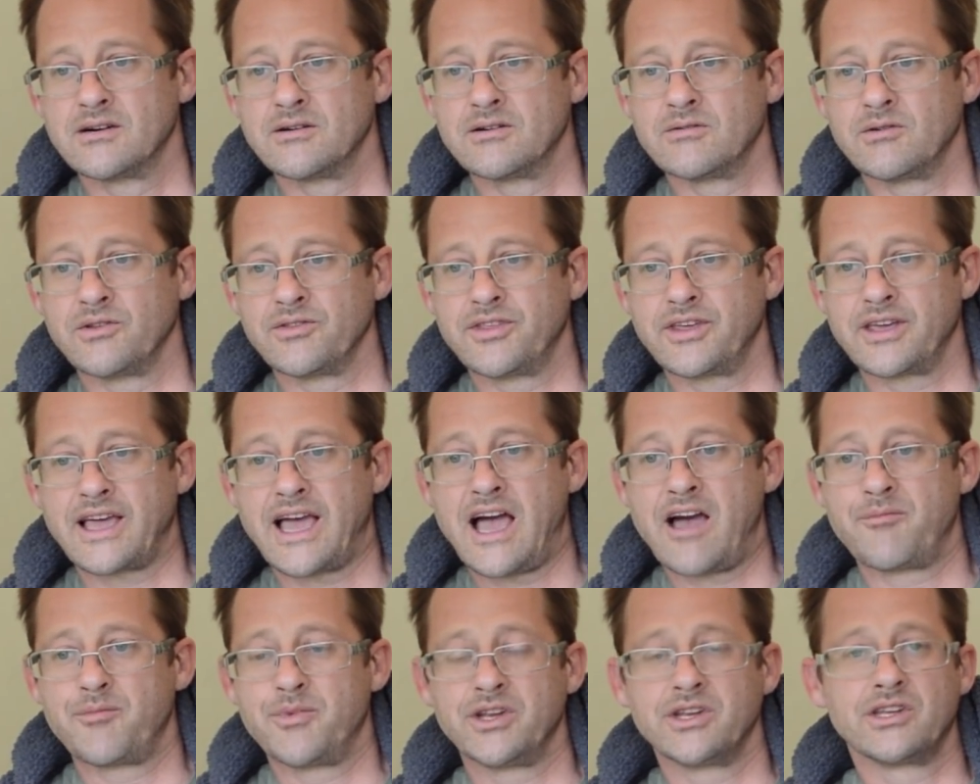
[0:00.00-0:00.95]
One thing I
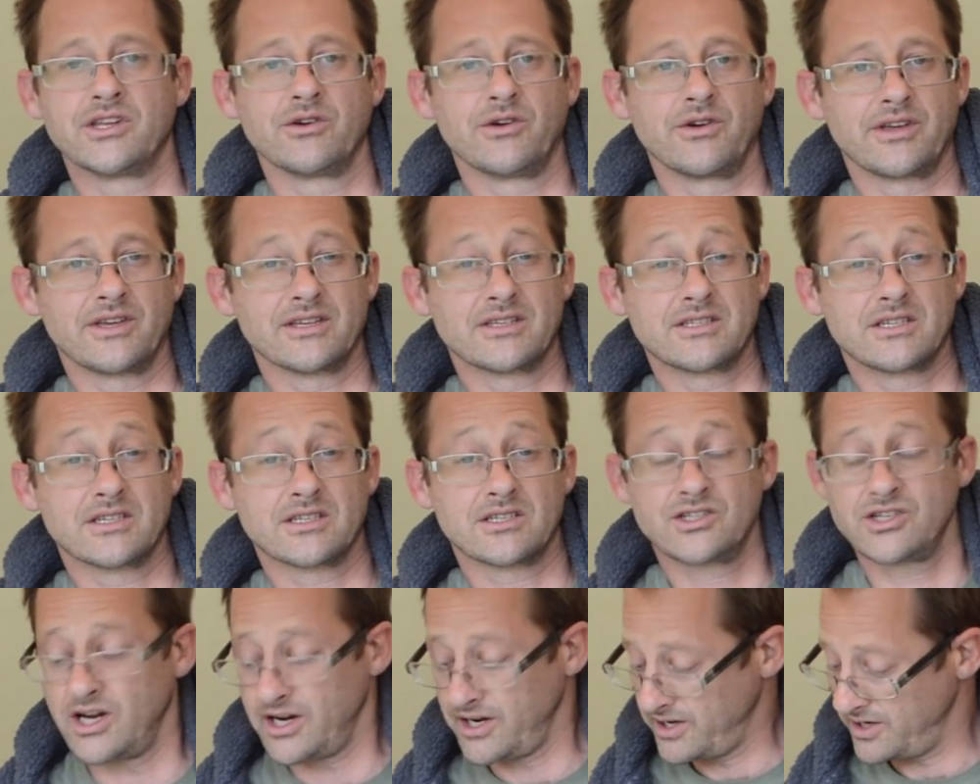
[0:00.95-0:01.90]
have been doing is just
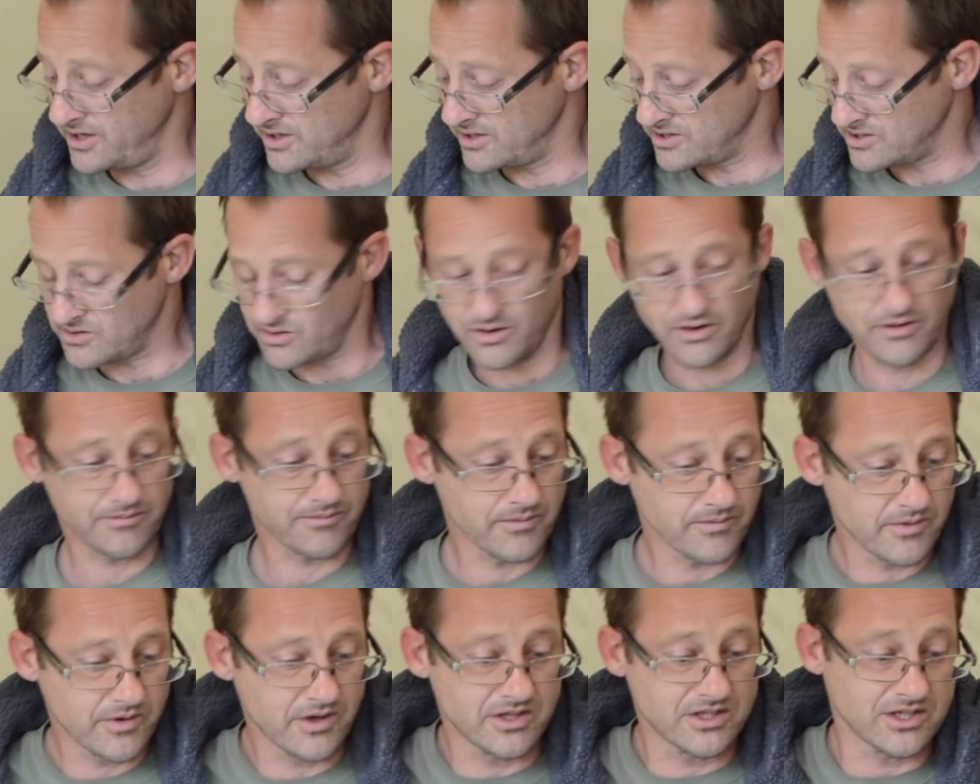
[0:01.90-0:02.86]
chucking
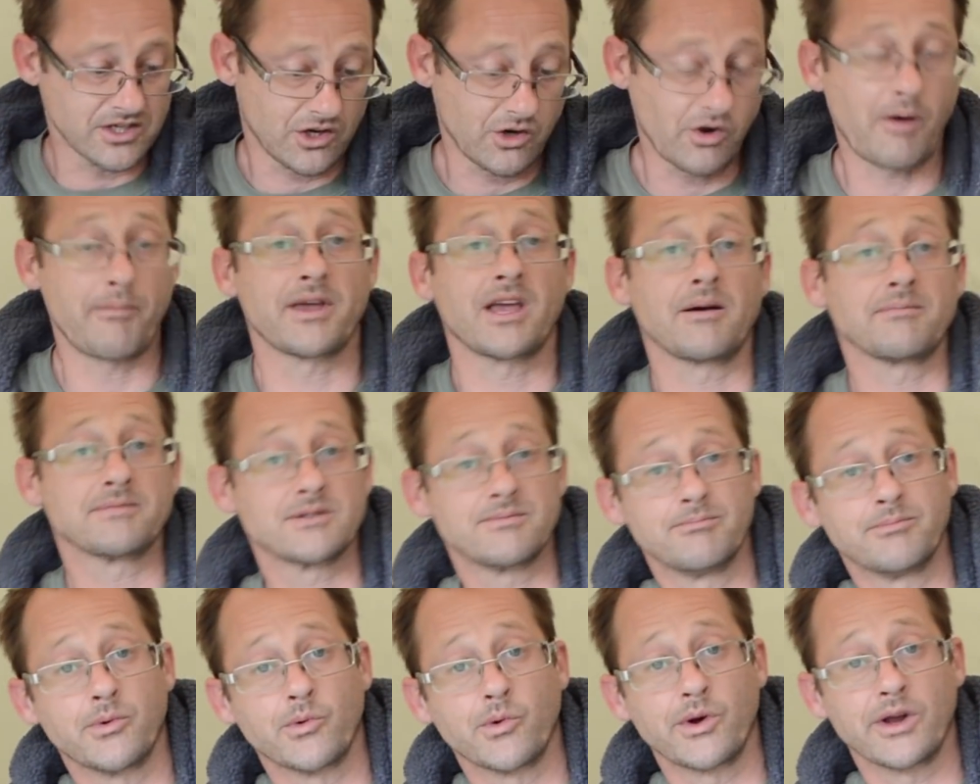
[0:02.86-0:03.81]
just crumbing up
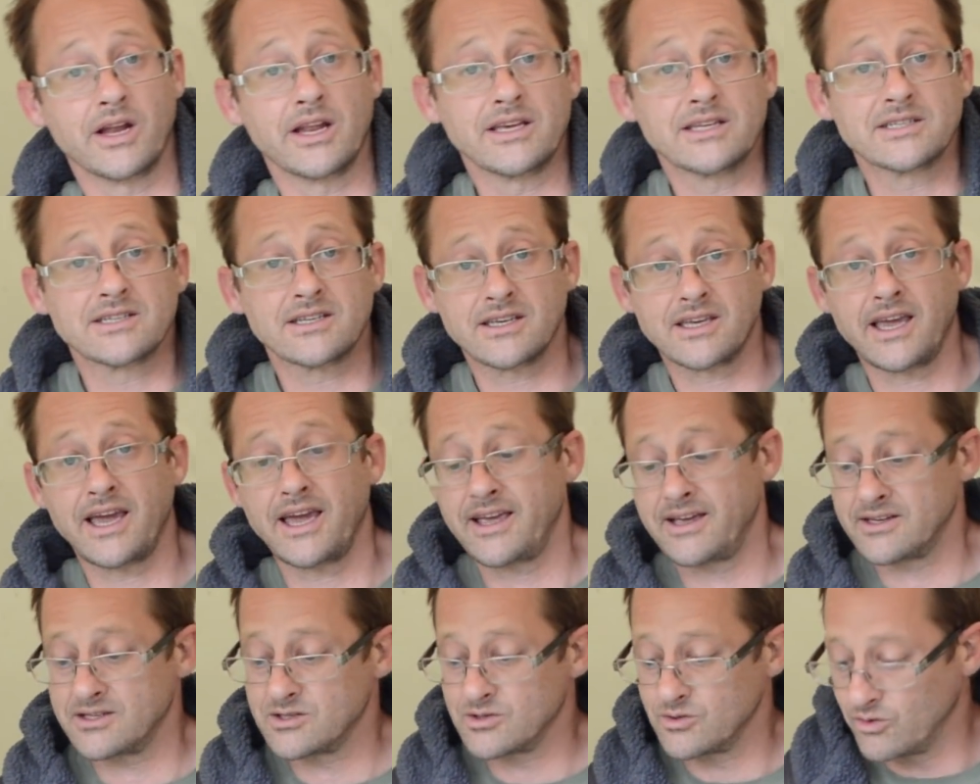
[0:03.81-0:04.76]
some boilies and
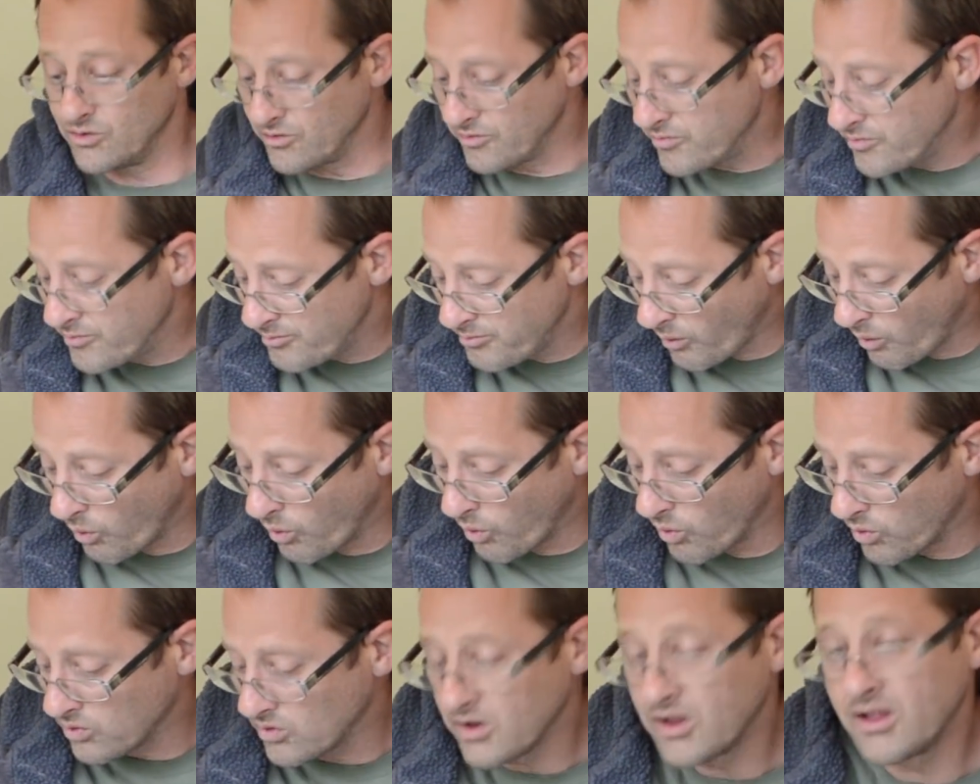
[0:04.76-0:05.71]
getting a sort of
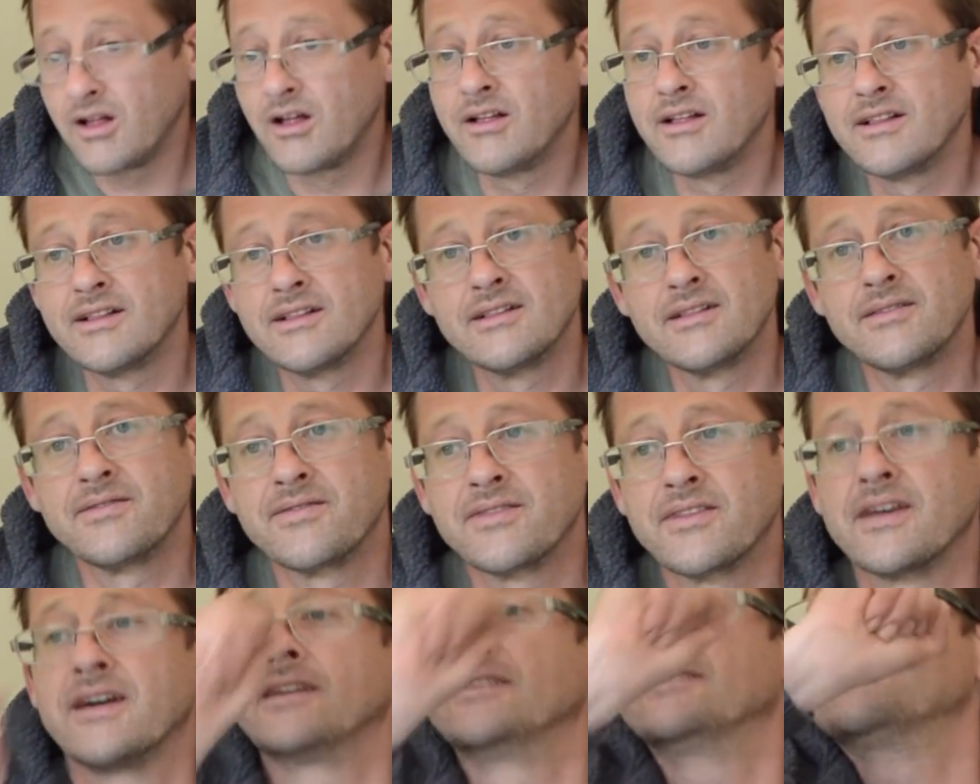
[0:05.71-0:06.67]
ball
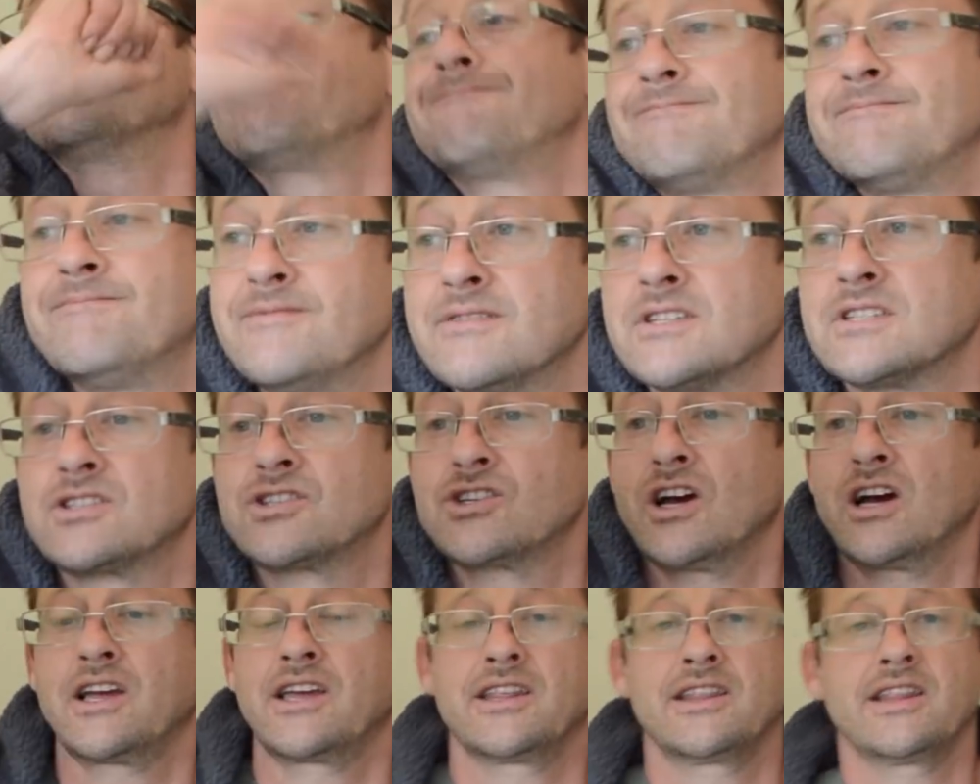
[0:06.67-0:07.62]
and
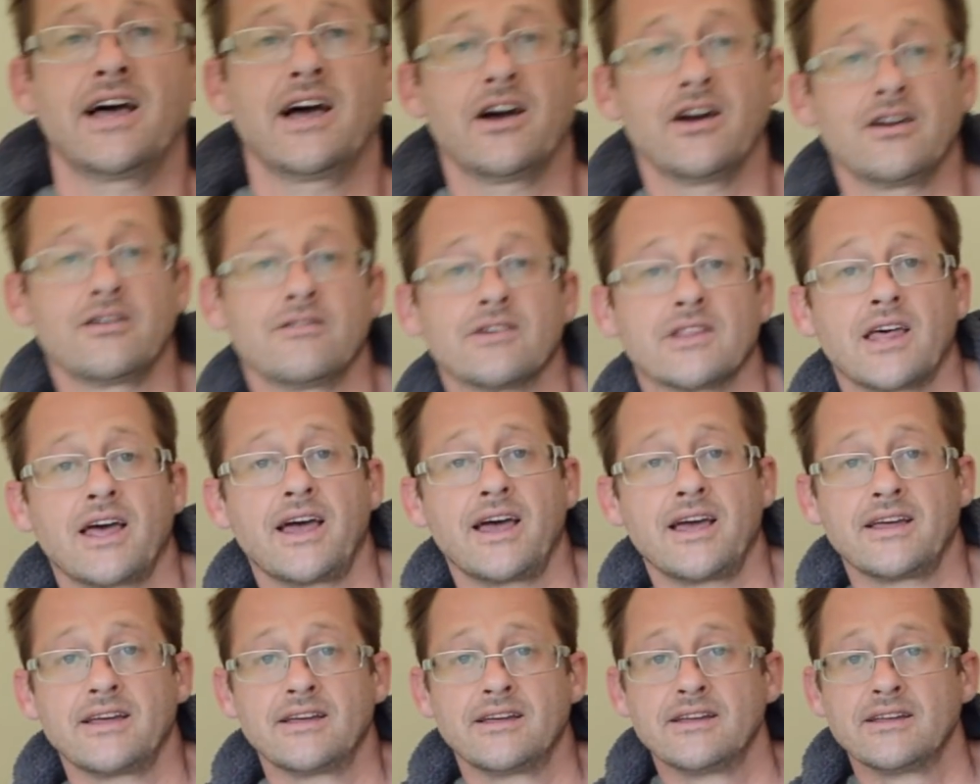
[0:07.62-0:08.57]
chucking that over there.